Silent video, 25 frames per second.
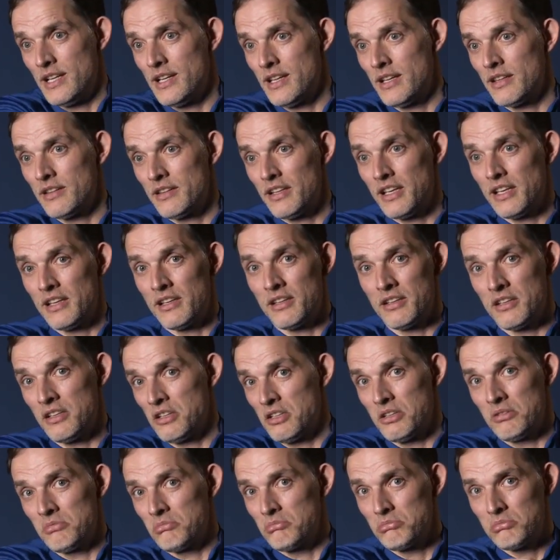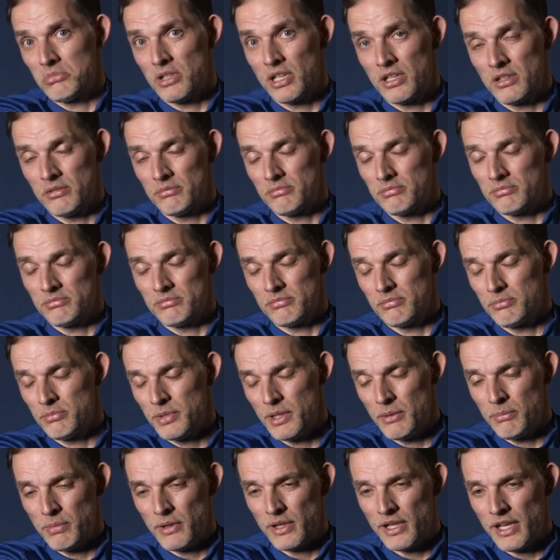and then uh, yeah
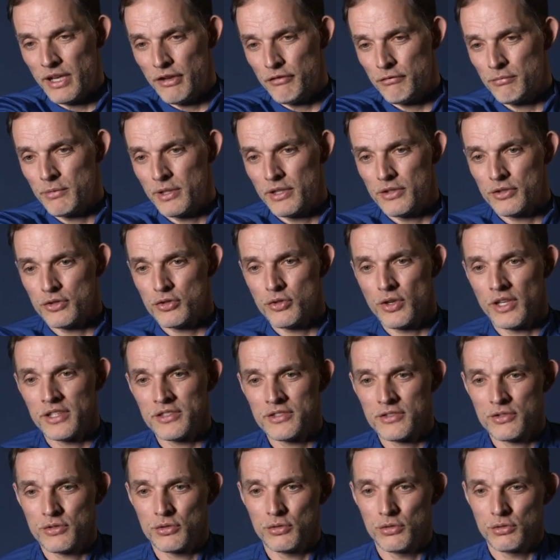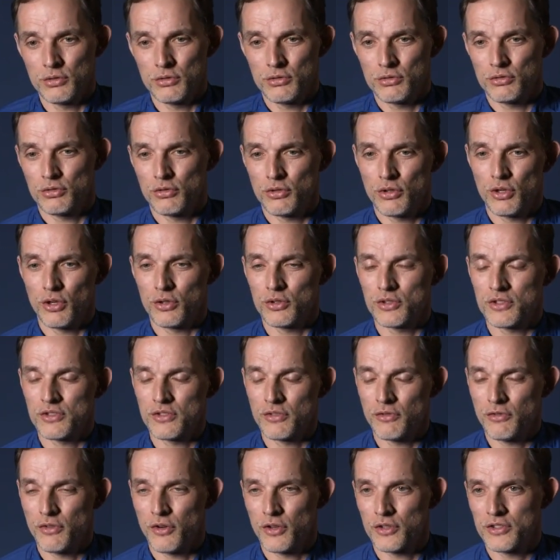people gave me the trust to to coach
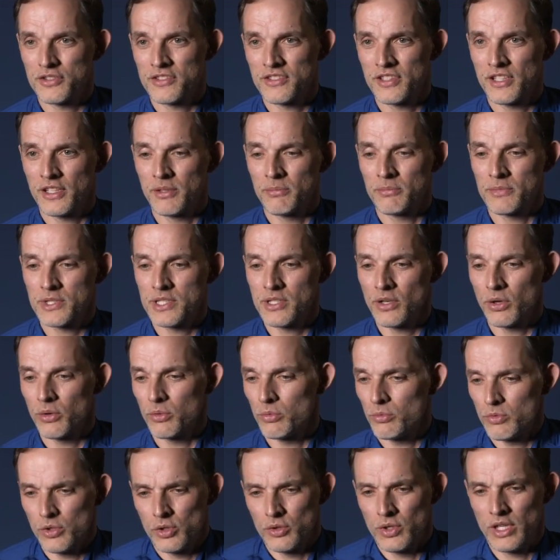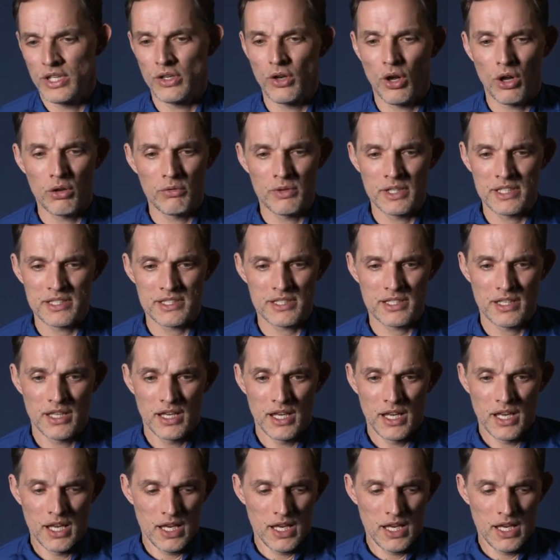the first team so you need always